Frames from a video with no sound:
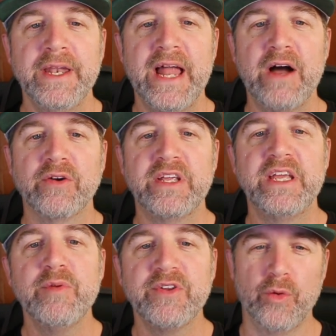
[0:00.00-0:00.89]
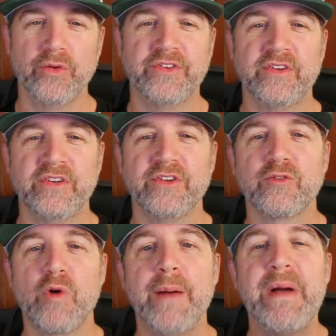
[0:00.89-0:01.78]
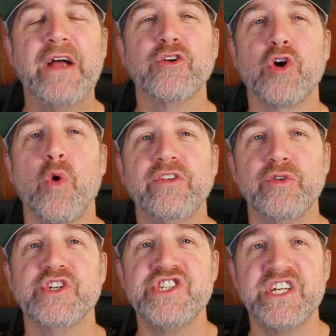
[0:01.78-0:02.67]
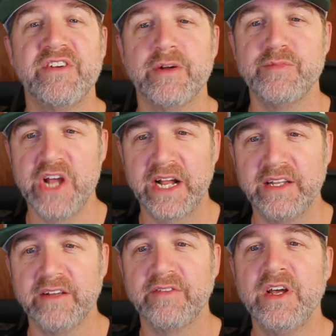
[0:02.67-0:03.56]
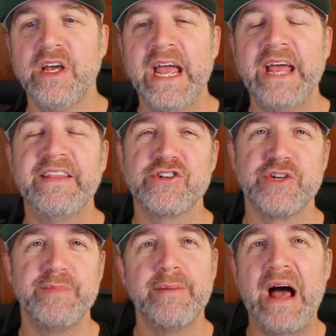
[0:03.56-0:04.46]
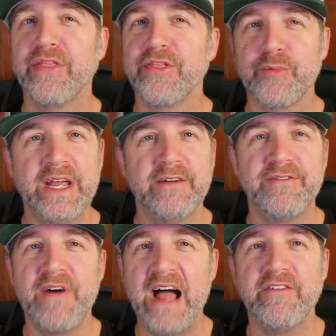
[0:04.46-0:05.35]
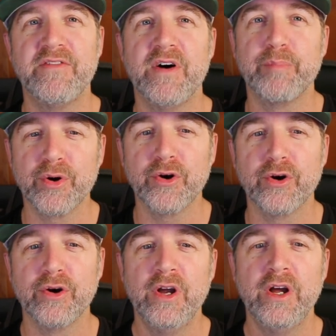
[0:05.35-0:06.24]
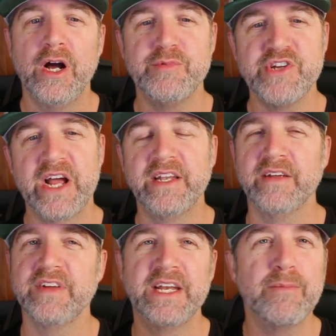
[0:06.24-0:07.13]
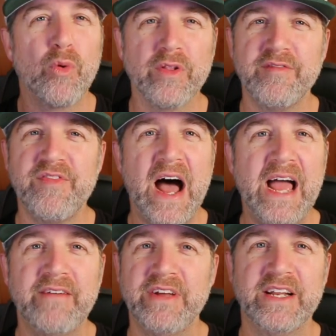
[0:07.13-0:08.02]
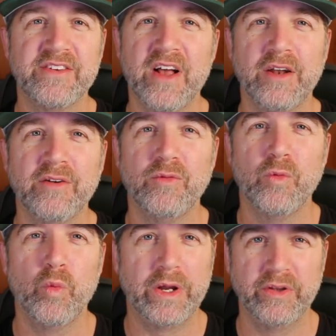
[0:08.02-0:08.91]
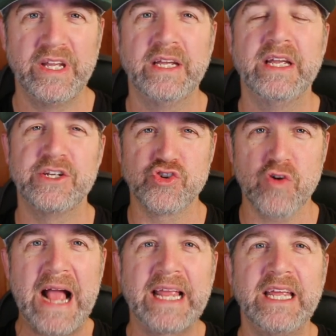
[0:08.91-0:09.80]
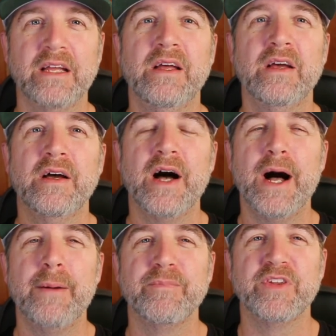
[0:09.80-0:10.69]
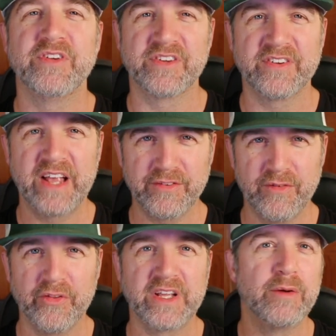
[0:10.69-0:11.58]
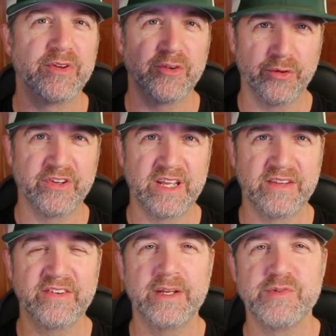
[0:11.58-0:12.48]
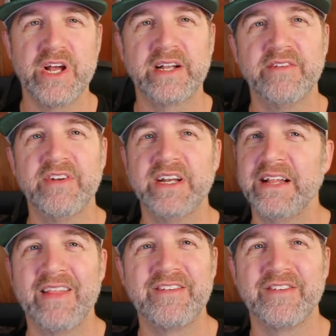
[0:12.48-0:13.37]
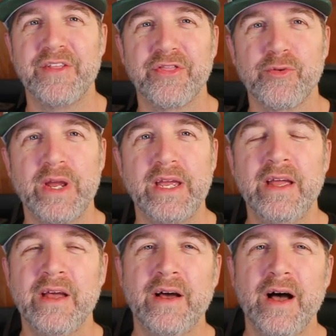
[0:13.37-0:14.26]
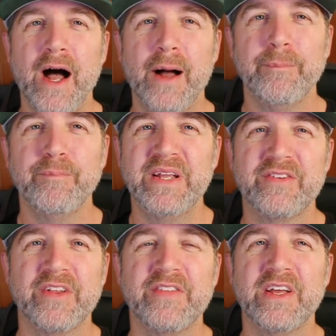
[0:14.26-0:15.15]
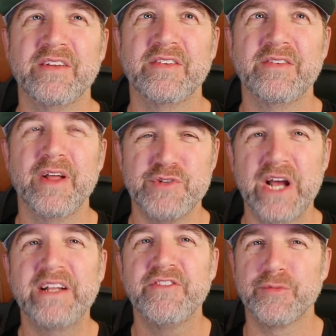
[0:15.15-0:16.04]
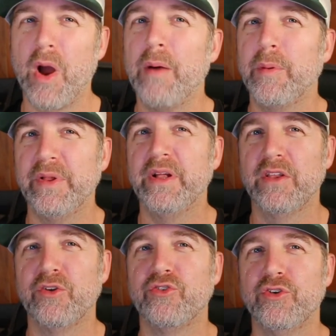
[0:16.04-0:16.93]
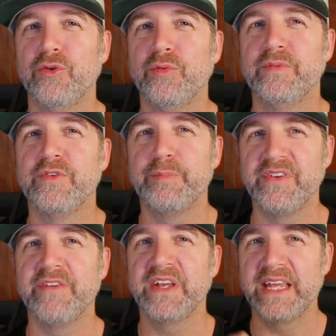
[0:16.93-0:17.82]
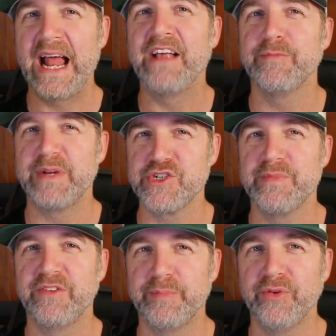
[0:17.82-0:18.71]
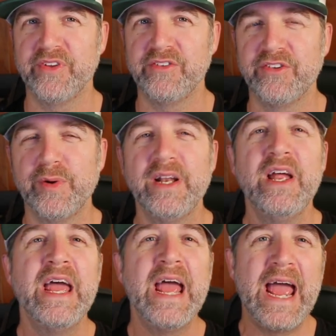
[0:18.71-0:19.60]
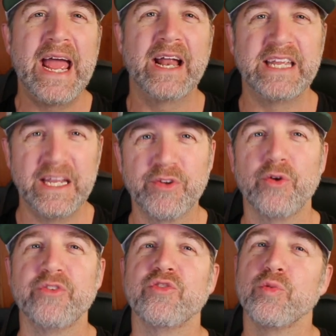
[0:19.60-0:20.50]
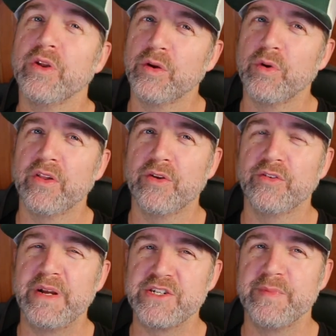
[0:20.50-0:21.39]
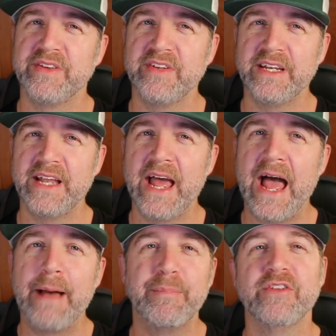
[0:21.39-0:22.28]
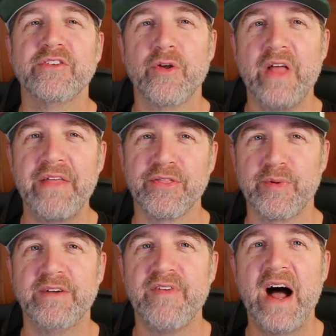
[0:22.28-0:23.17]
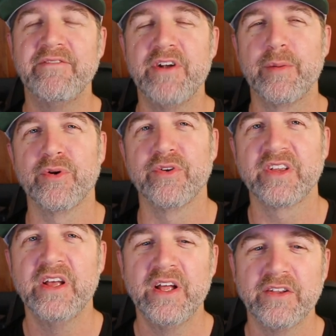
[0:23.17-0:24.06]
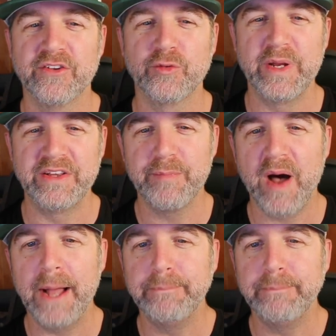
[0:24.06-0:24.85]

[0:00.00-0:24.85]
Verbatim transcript: Now, key results describe how you're going to achieve an objective, and there should be about three to five of them per objective. Any more than five, and it's unwieldy in tracking um, the success of all the key results against the objective, and any less than three um, means that the objective is probably a little too specific and has measurements built into it. And key results is really where those measurements need to happen. So that three to five number is the sweet spot.